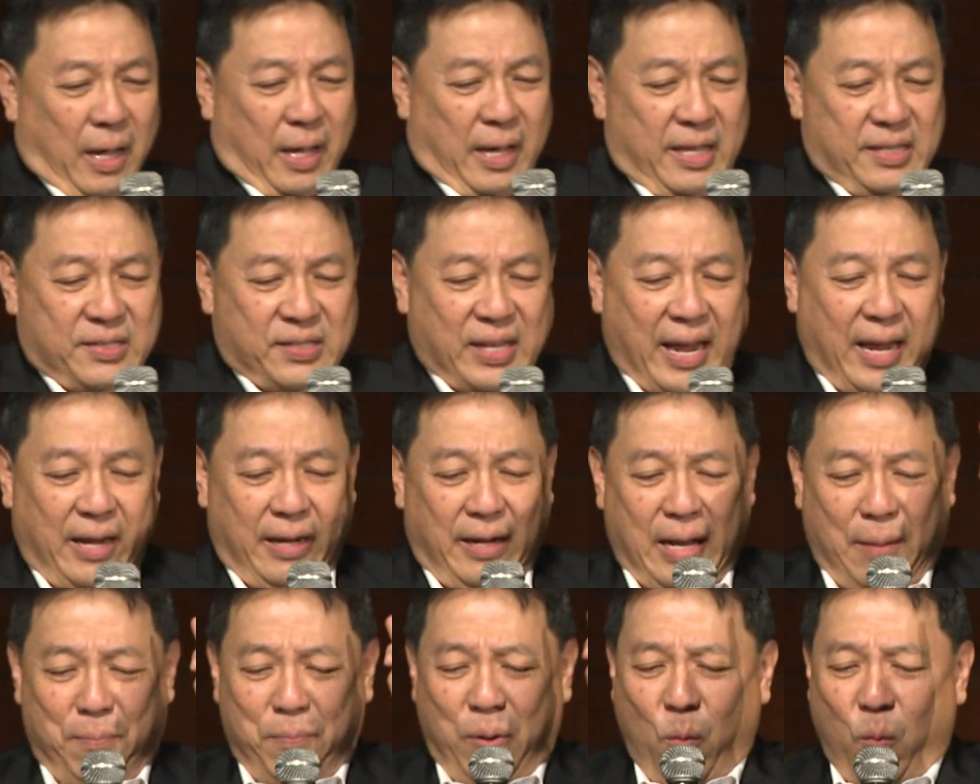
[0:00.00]
He
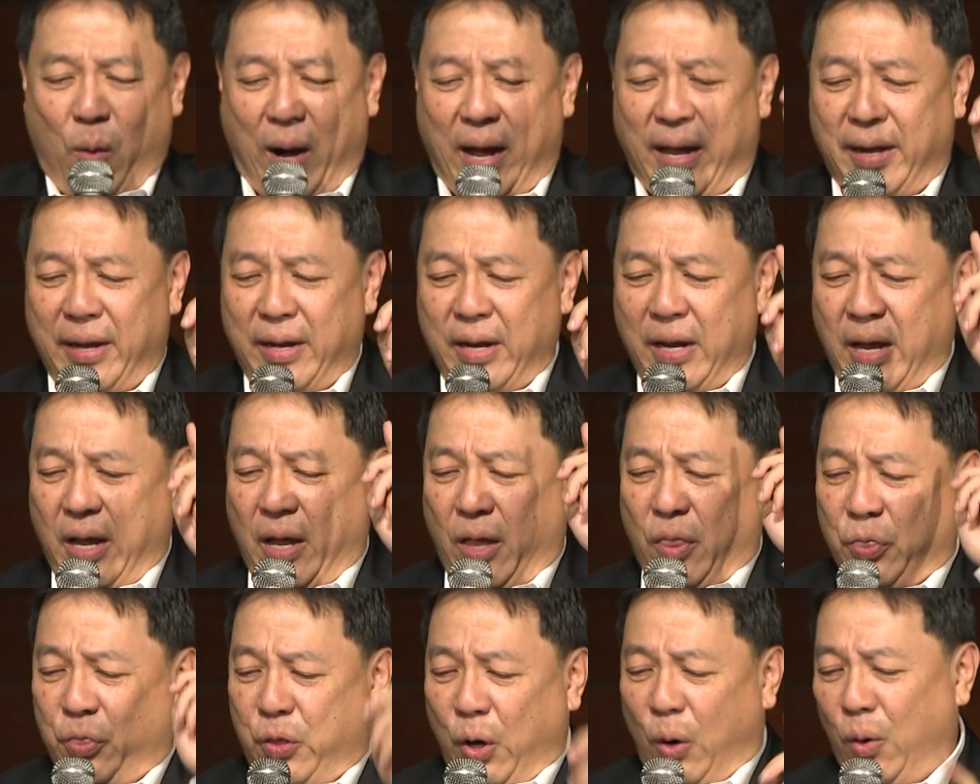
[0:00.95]
said, number one,
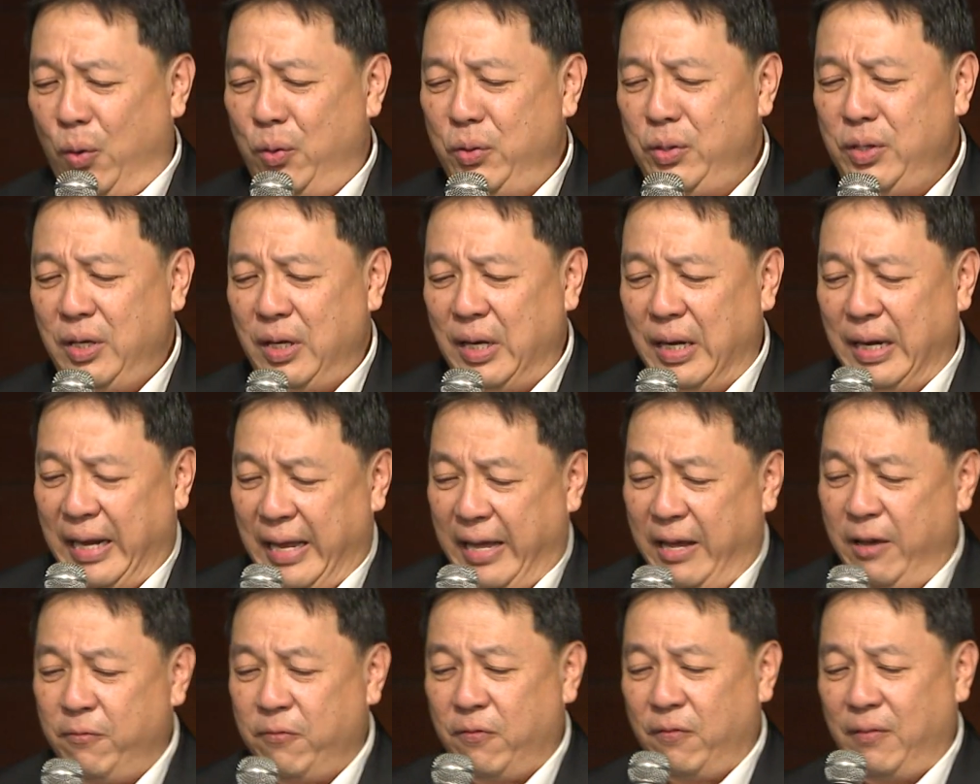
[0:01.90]
don't
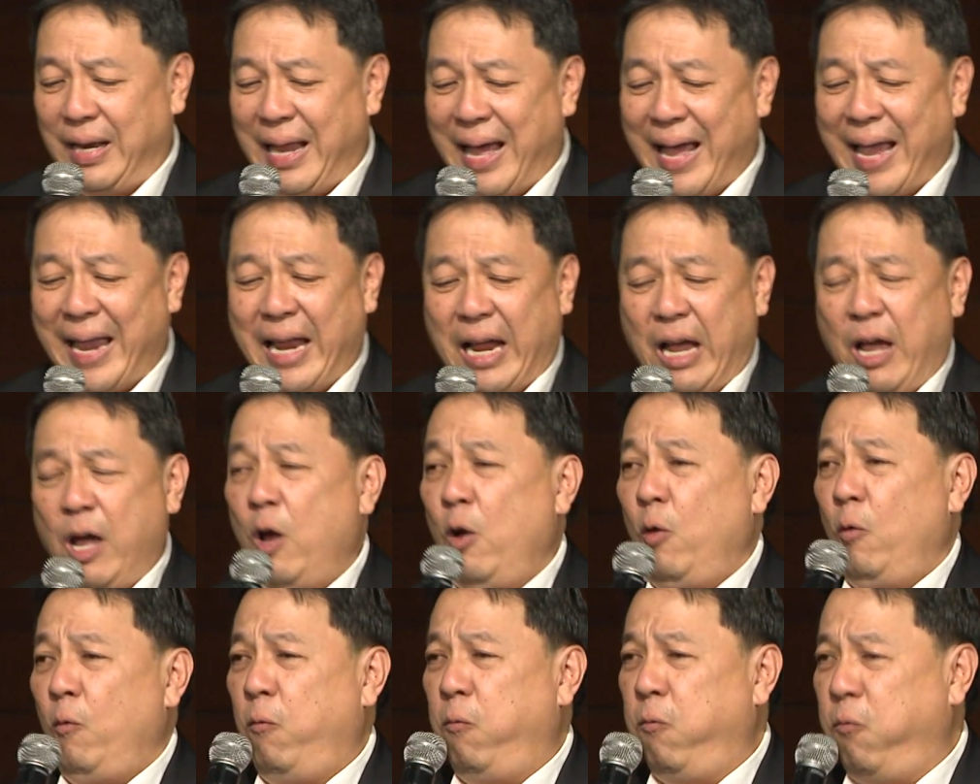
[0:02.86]
live like
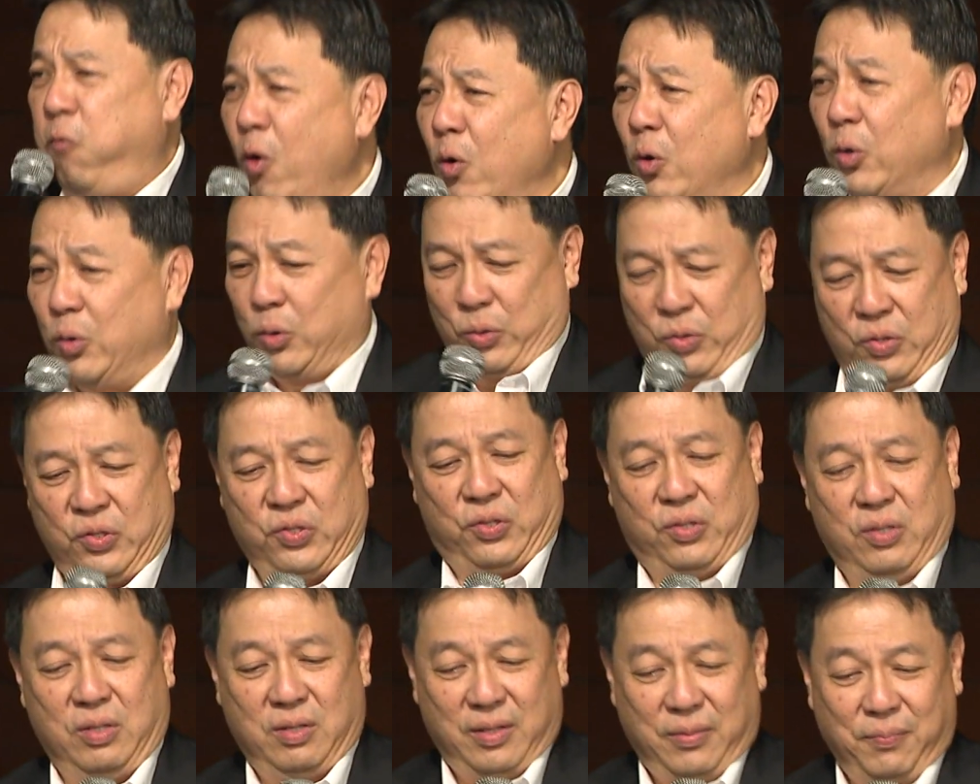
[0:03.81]

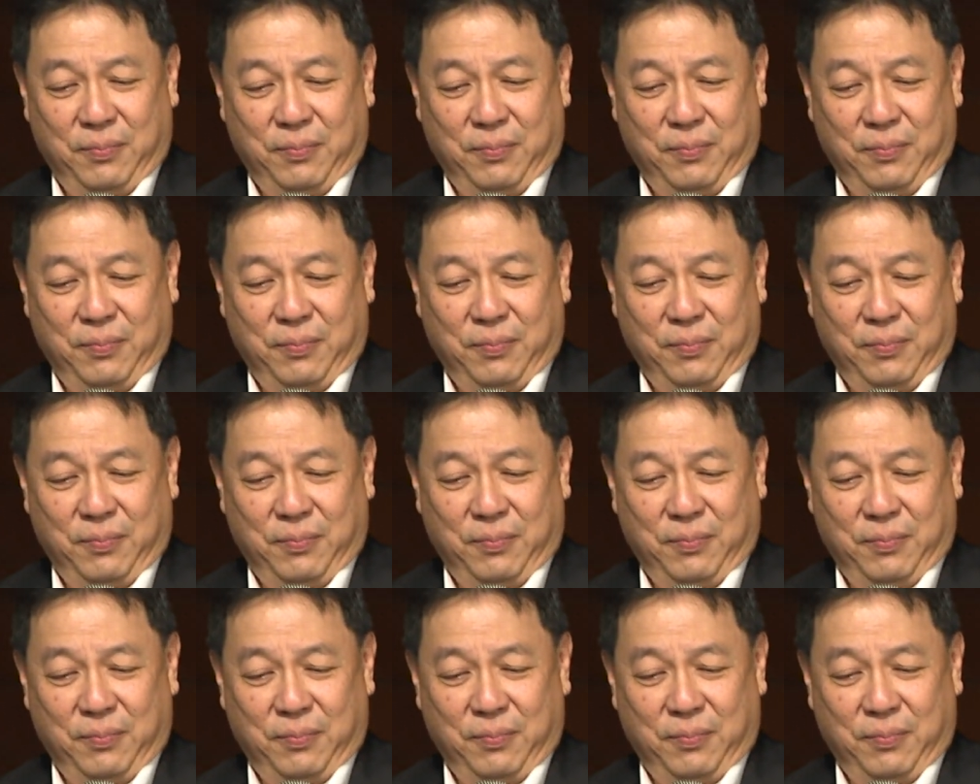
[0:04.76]
fools.